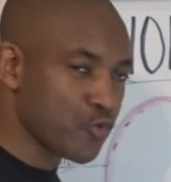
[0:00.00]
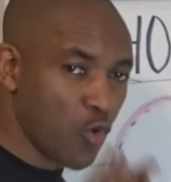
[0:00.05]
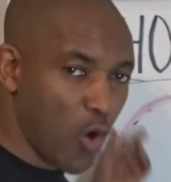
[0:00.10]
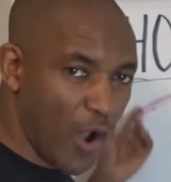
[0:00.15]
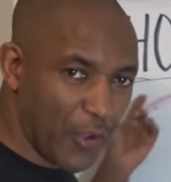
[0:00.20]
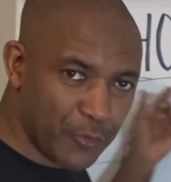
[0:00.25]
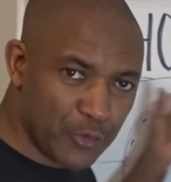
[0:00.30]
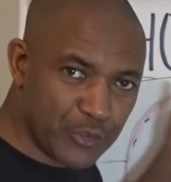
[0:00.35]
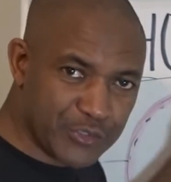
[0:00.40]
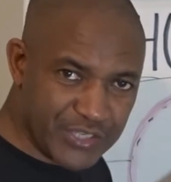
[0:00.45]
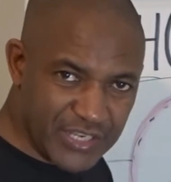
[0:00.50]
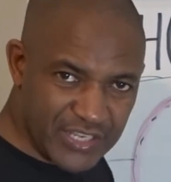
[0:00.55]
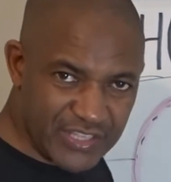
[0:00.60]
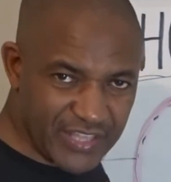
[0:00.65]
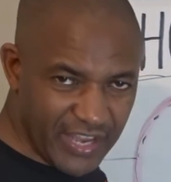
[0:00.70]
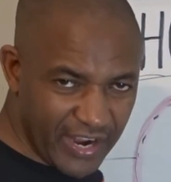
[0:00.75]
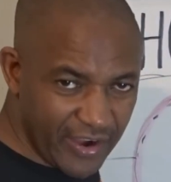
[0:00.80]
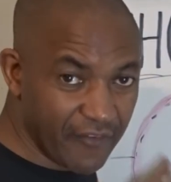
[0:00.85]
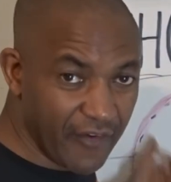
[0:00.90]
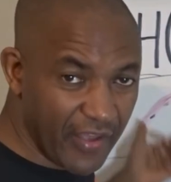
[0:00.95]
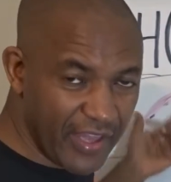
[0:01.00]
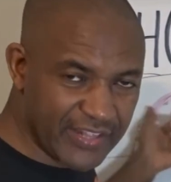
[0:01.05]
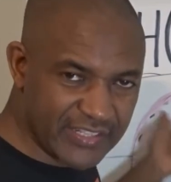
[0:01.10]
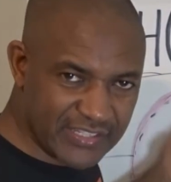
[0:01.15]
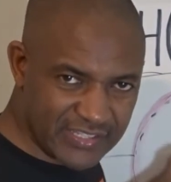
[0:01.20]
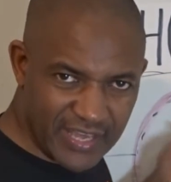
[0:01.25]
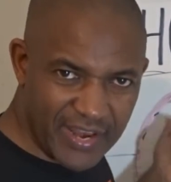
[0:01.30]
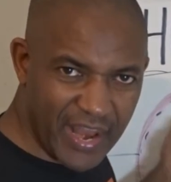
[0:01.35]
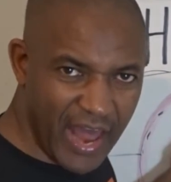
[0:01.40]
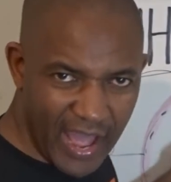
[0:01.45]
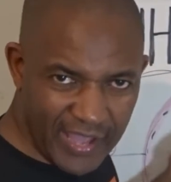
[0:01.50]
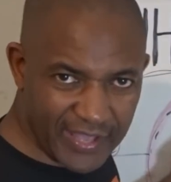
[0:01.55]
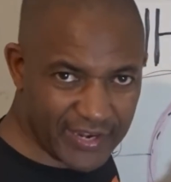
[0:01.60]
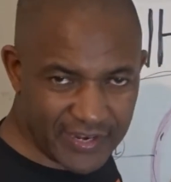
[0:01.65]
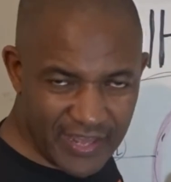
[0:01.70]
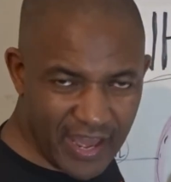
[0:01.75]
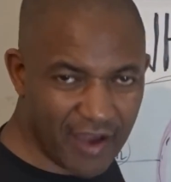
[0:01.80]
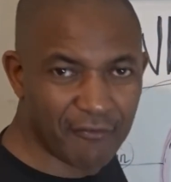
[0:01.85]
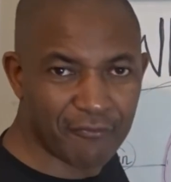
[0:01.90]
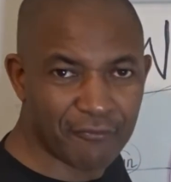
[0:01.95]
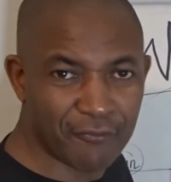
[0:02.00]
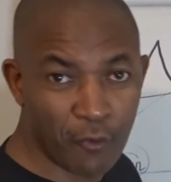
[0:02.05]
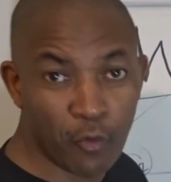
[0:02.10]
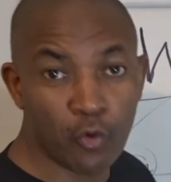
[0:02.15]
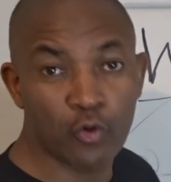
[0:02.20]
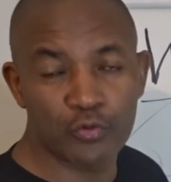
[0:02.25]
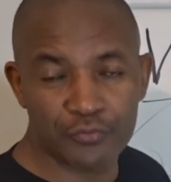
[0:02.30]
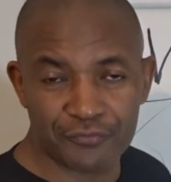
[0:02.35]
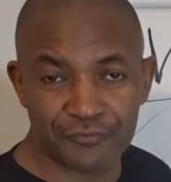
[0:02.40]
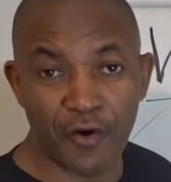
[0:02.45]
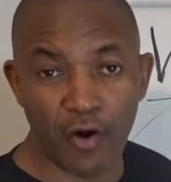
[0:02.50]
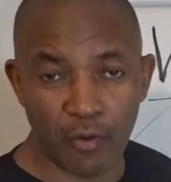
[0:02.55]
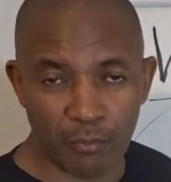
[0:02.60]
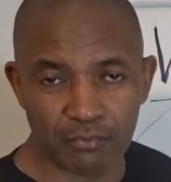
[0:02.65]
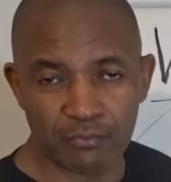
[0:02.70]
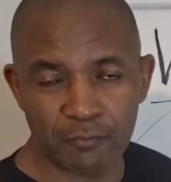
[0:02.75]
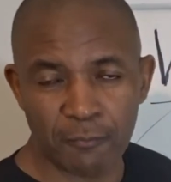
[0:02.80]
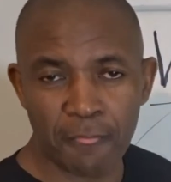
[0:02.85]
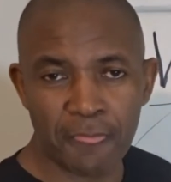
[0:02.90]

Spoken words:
you are using the grains that are in their full form.